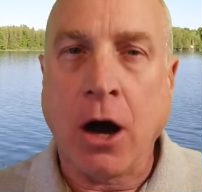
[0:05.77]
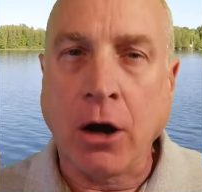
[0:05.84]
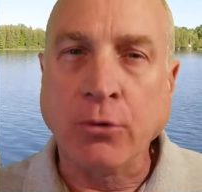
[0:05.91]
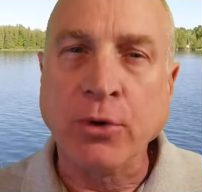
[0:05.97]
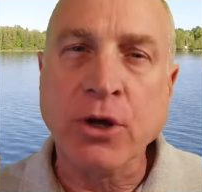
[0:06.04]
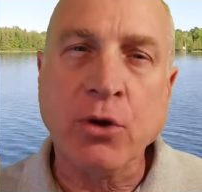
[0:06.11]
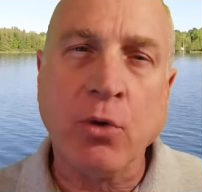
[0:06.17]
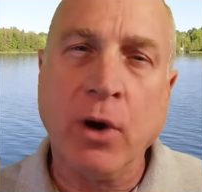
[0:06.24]
are
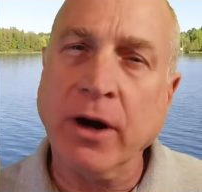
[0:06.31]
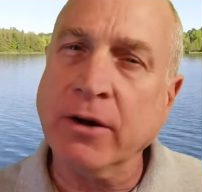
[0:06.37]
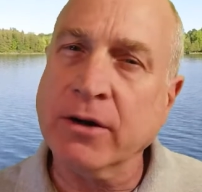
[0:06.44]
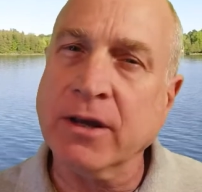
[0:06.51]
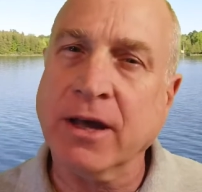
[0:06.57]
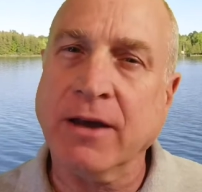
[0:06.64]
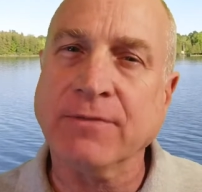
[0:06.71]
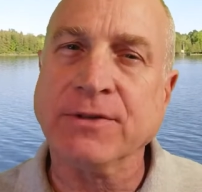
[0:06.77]
required
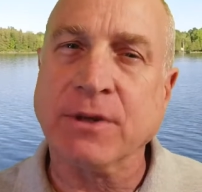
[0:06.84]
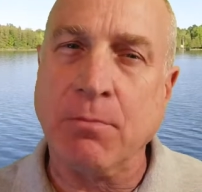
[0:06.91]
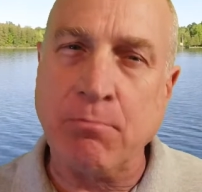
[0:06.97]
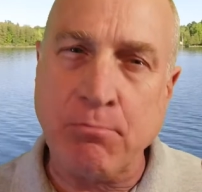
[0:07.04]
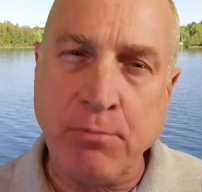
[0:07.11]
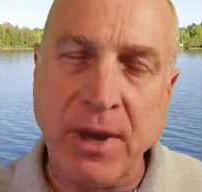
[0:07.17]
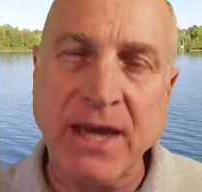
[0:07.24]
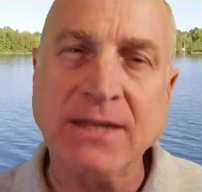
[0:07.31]
to have
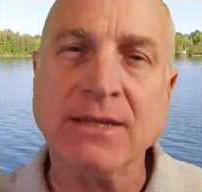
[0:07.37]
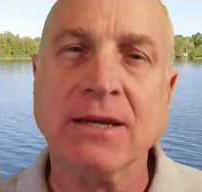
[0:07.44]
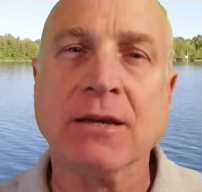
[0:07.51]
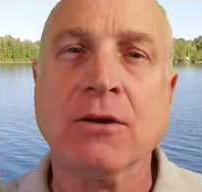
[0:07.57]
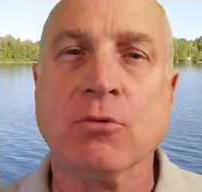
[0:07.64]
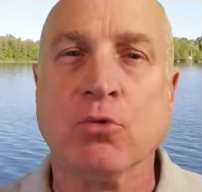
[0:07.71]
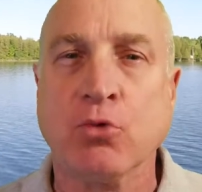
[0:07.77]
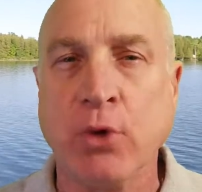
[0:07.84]
some
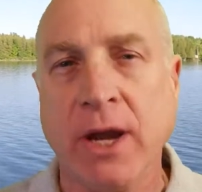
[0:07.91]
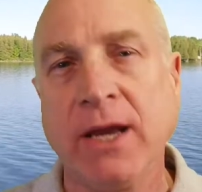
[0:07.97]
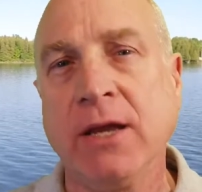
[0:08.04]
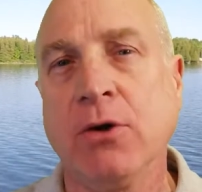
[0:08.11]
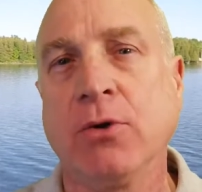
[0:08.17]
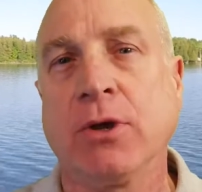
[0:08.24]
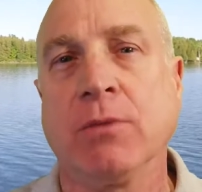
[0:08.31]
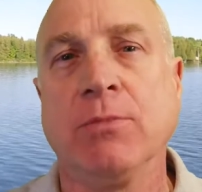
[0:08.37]
basic
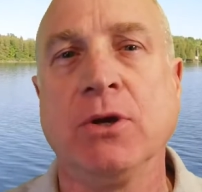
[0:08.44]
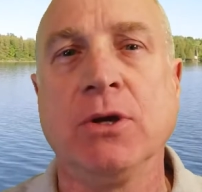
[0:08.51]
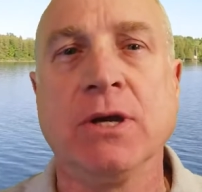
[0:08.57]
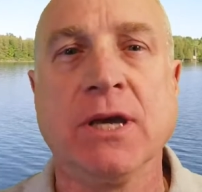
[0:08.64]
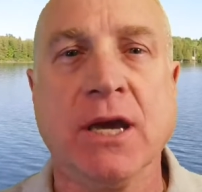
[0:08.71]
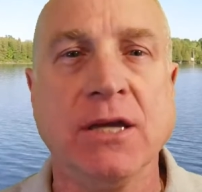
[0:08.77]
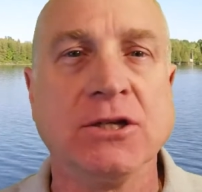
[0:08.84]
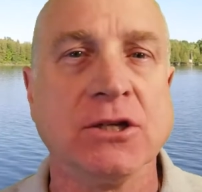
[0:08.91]
radio
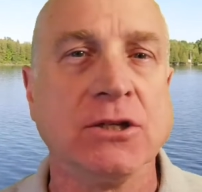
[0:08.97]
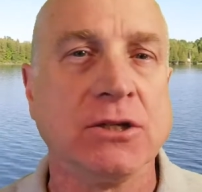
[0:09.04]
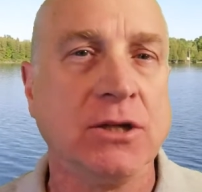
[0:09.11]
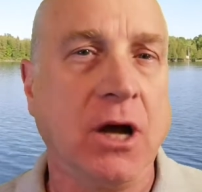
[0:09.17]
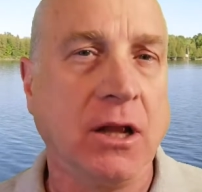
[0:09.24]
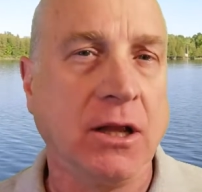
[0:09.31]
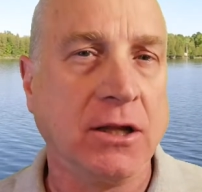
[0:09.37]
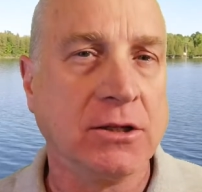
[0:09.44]
communications
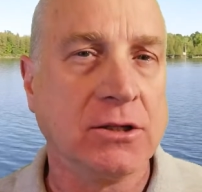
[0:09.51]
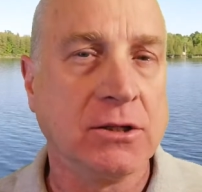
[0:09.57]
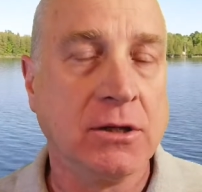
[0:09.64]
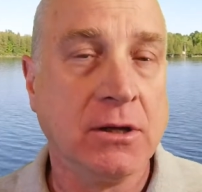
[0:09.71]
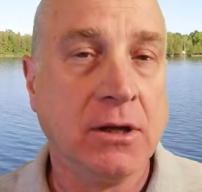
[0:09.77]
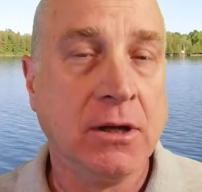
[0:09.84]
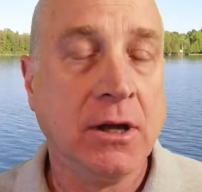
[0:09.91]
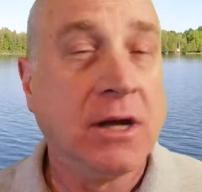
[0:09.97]
knowledge,
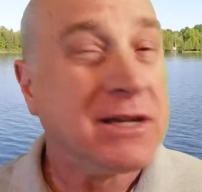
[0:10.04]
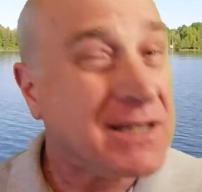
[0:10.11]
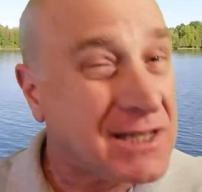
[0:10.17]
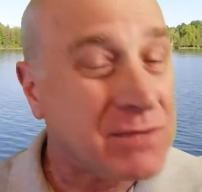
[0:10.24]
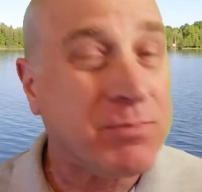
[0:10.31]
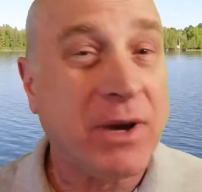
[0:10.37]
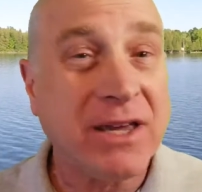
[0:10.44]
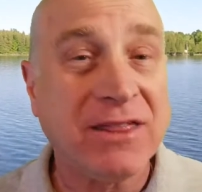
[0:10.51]

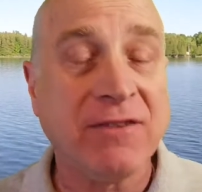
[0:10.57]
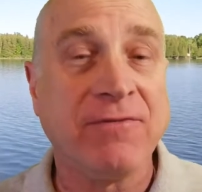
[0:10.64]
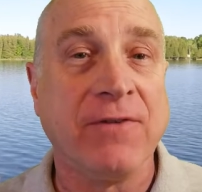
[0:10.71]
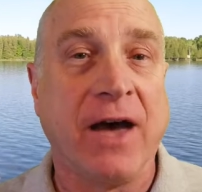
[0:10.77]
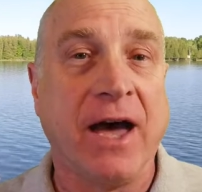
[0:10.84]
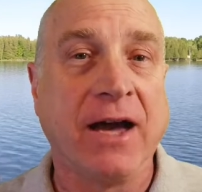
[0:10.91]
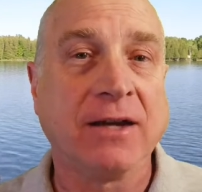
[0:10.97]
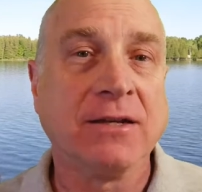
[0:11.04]
despite the
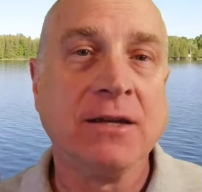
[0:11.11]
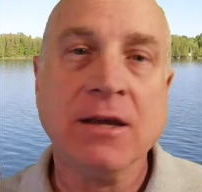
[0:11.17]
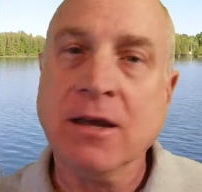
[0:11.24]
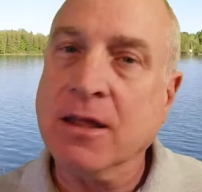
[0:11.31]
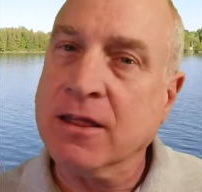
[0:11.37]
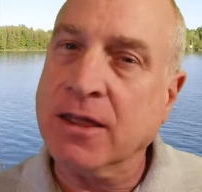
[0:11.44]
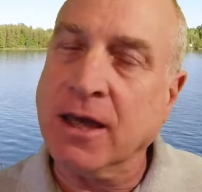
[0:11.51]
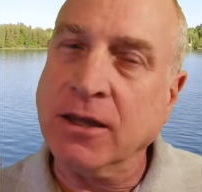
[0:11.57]
fact
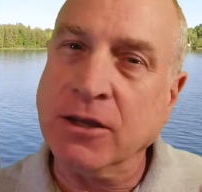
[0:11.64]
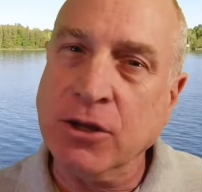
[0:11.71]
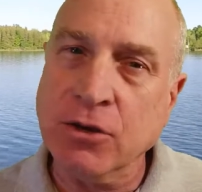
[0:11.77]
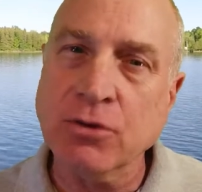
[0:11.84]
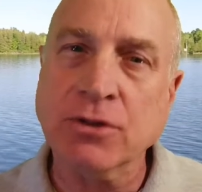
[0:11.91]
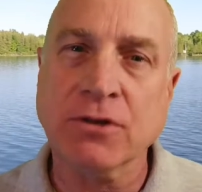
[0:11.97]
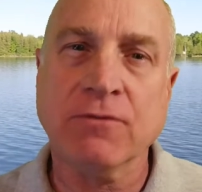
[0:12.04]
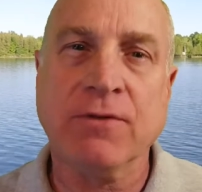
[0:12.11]
that
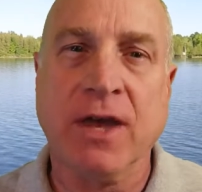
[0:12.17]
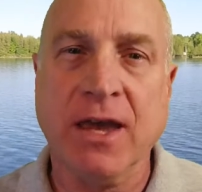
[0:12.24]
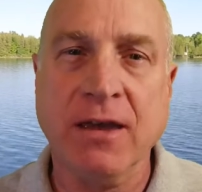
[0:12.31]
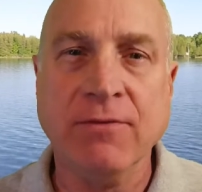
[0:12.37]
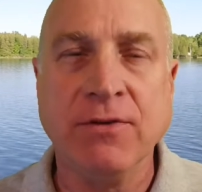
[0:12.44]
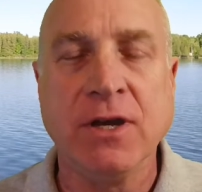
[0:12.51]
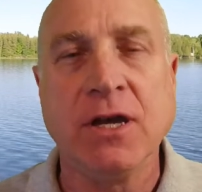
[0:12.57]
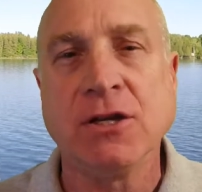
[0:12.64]
use of
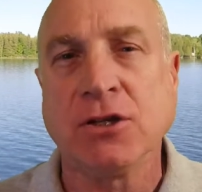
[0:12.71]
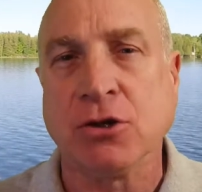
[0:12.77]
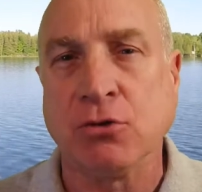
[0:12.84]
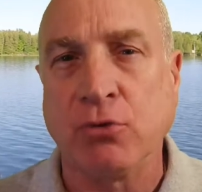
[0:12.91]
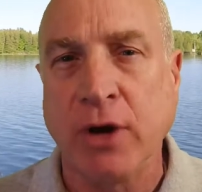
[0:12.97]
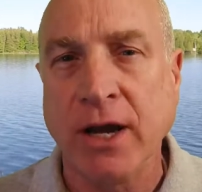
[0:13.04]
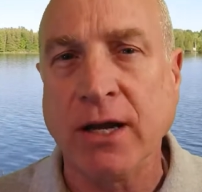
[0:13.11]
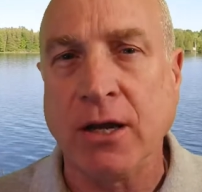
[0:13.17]
aviation
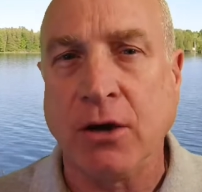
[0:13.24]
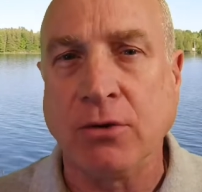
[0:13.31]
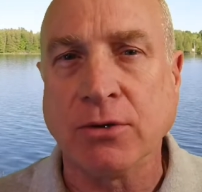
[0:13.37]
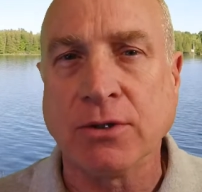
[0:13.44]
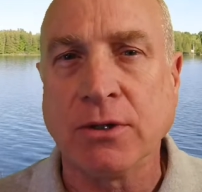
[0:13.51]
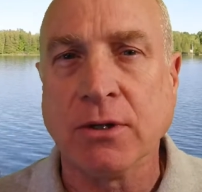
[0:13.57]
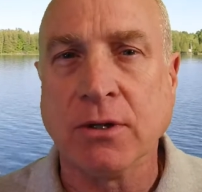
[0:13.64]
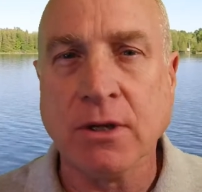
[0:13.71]

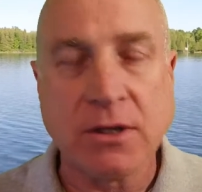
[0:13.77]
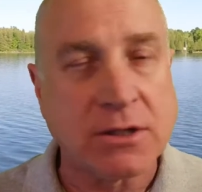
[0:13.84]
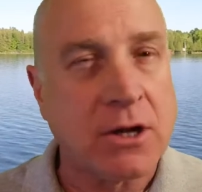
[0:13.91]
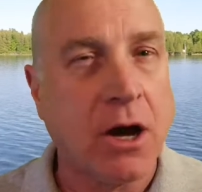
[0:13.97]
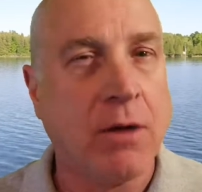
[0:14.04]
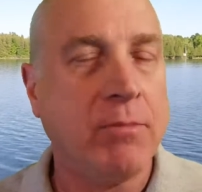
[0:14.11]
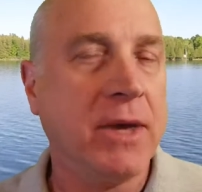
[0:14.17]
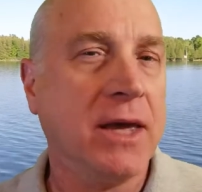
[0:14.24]
radios is
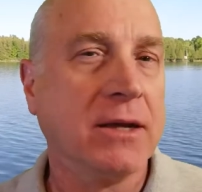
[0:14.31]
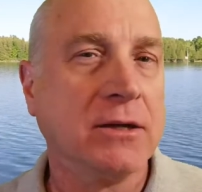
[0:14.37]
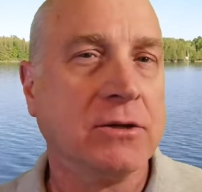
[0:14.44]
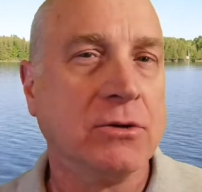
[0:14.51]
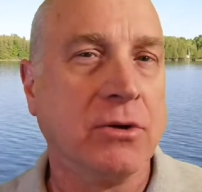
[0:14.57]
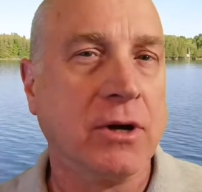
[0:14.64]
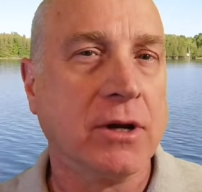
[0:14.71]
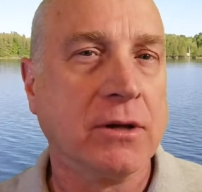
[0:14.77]
not
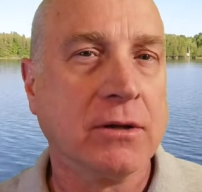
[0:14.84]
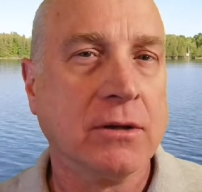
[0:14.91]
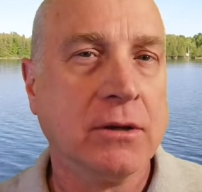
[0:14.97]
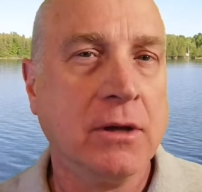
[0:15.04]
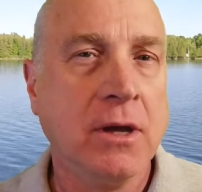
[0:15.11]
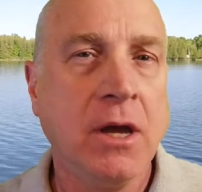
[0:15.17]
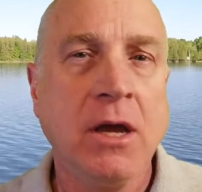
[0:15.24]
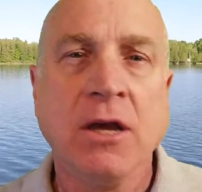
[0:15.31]
mandatory.
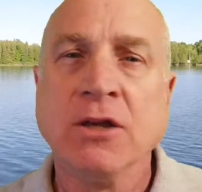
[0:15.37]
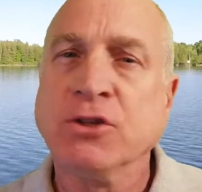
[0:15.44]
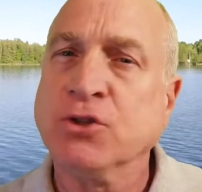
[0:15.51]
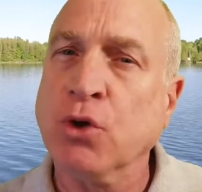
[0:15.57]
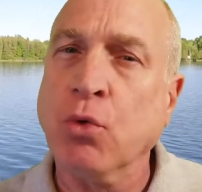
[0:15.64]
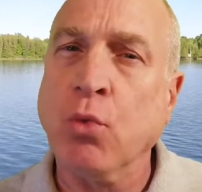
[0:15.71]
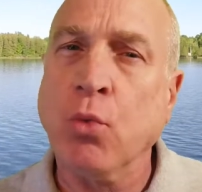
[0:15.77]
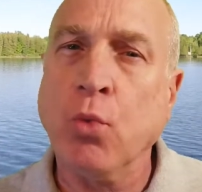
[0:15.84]

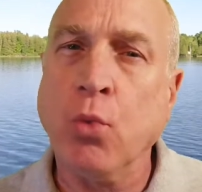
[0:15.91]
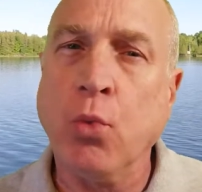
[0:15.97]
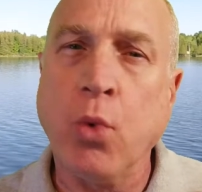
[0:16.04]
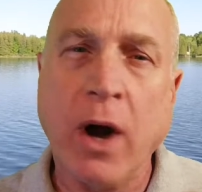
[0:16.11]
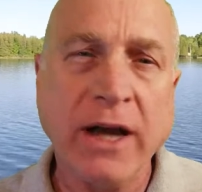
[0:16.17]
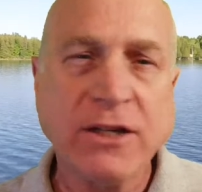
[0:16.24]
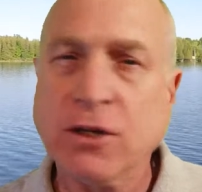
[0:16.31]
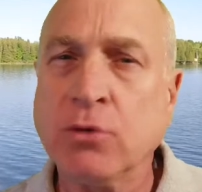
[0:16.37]
So
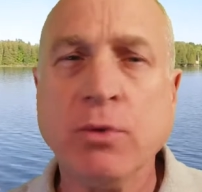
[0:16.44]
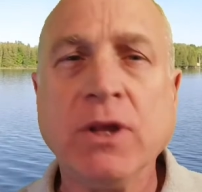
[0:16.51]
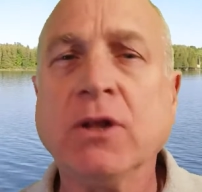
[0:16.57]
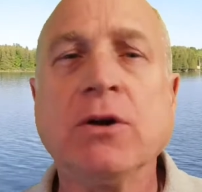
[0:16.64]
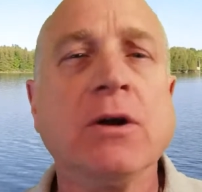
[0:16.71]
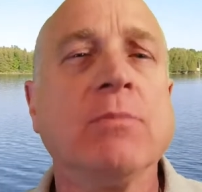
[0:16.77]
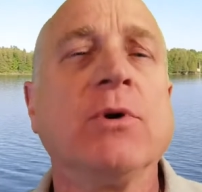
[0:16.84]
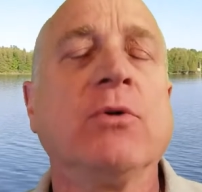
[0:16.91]
why should we
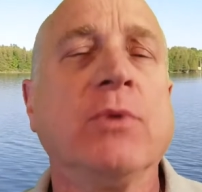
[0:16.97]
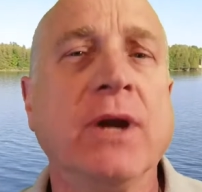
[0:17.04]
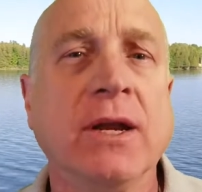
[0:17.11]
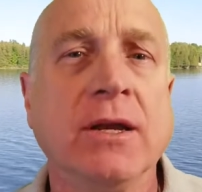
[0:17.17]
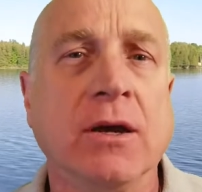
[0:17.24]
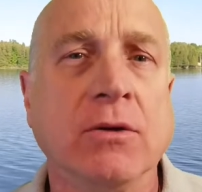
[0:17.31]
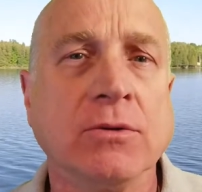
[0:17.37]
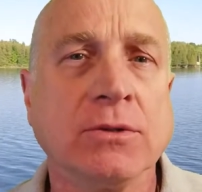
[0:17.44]
learn about
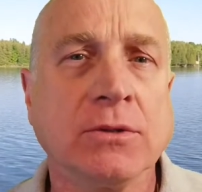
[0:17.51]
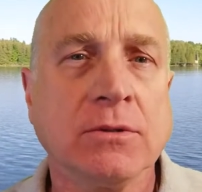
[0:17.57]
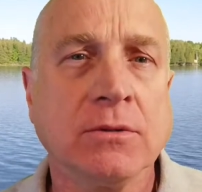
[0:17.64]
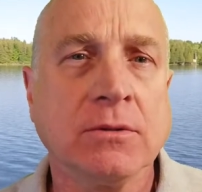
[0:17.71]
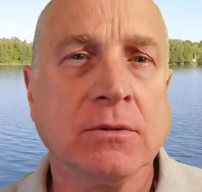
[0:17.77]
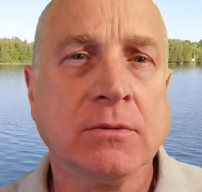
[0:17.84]
radios?